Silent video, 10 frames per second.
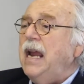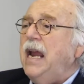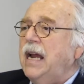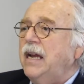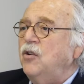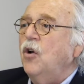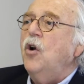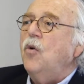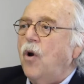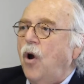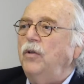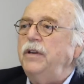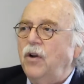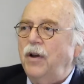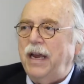and we're only
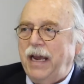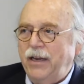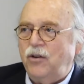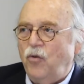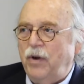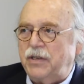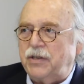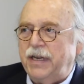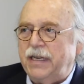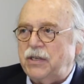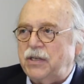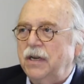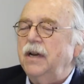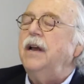going to increase this